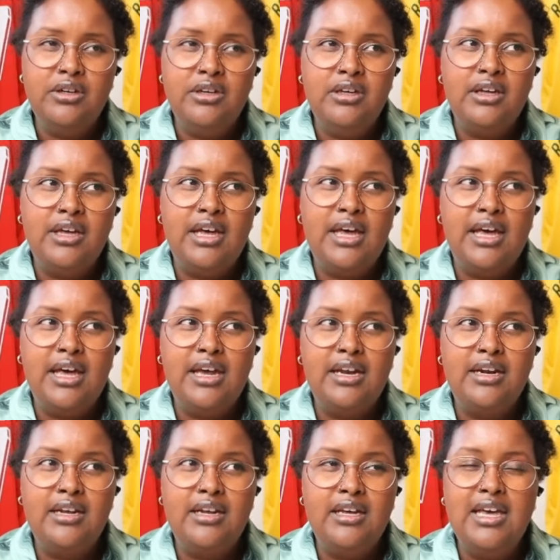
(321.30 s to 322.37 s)
And
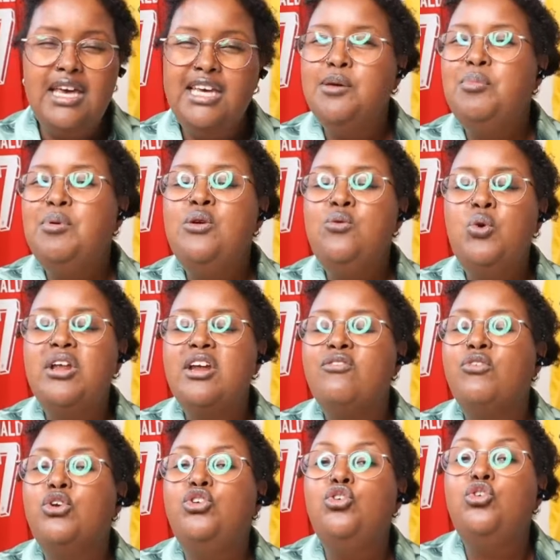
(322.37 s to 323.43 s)
it could be whatever
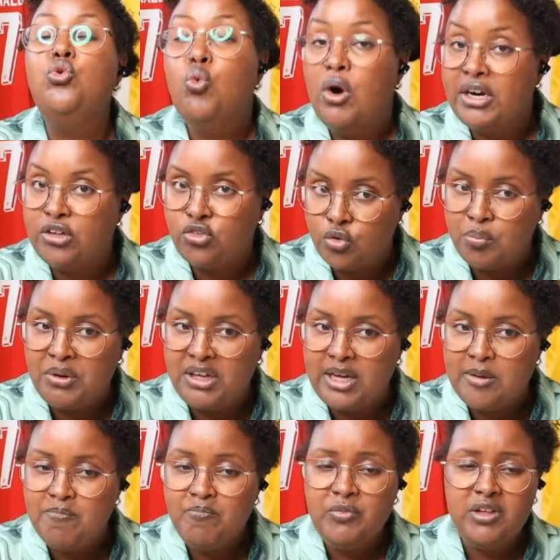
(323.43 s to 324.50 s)
you want it to be.
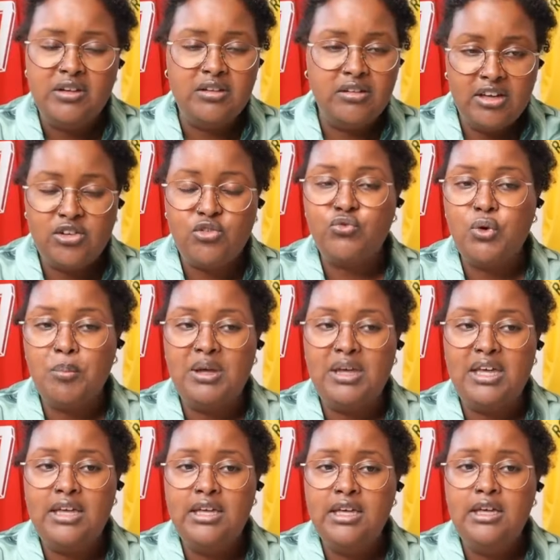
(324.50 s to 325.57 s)
This for
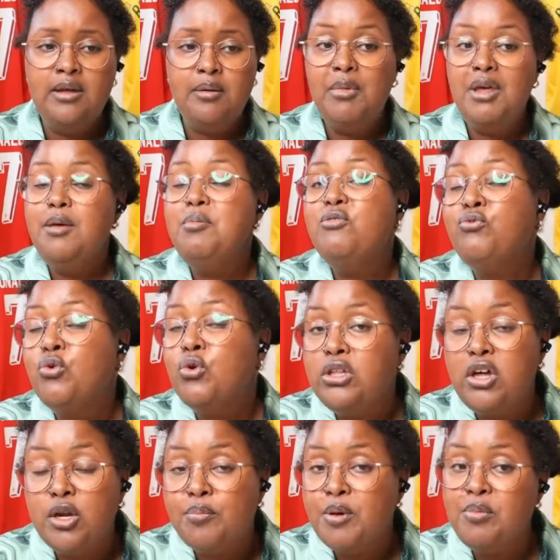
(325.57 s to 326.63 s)
me, maybe for a lot
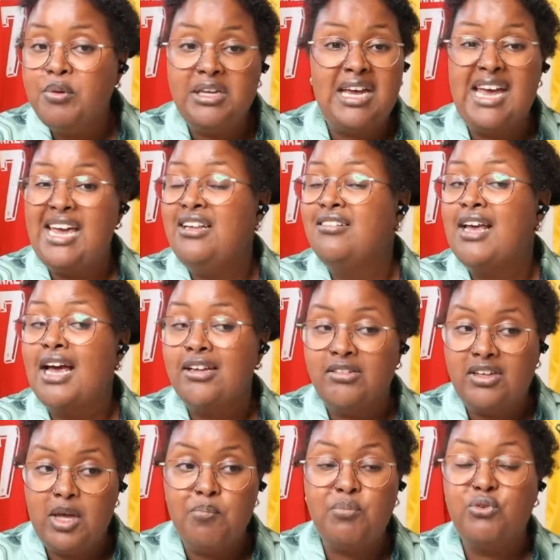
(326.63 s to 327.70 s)
of people, it ain't that
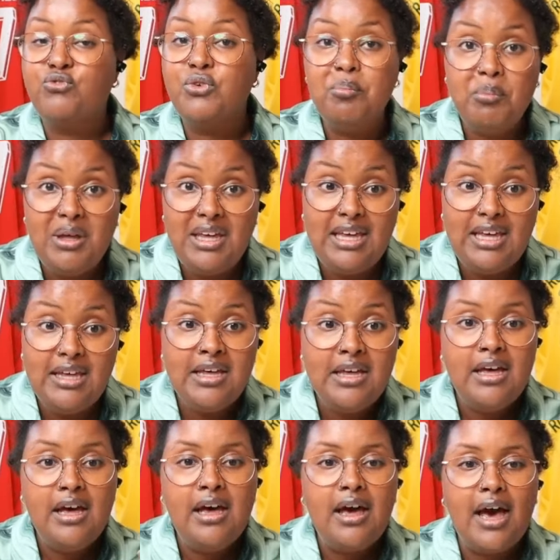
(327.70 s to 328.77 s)
deep. But for me,
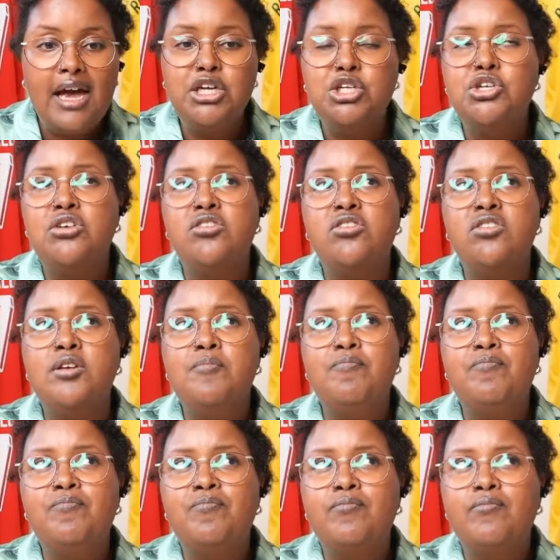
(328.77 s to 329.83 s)

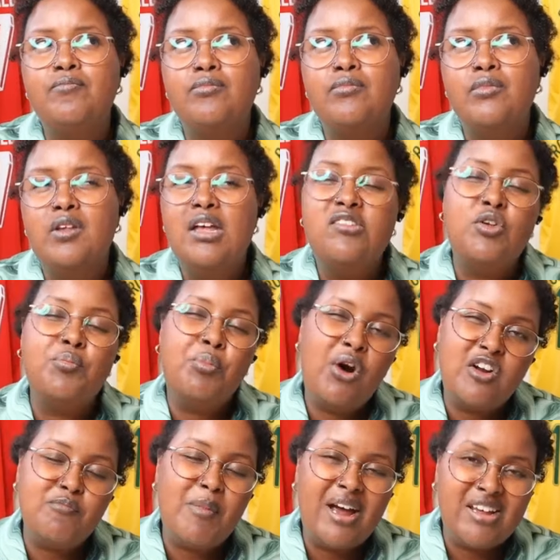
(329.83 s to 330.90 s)
it's a part of
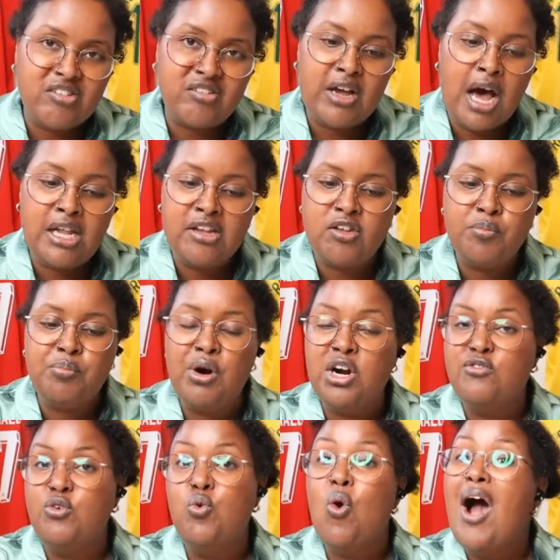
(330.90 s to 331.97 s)
my style. It's a part of
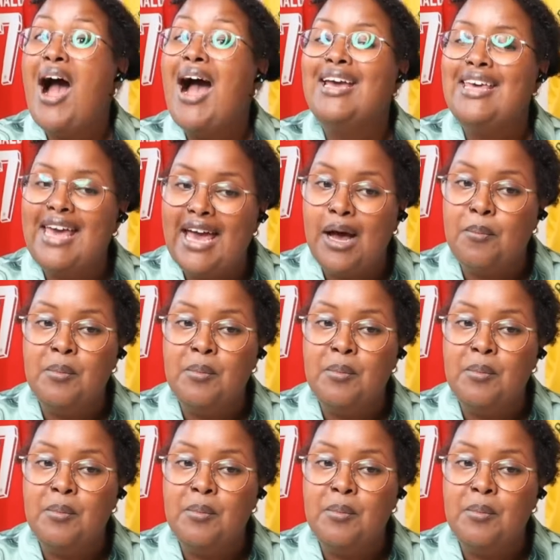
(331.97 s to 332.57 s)
who I am.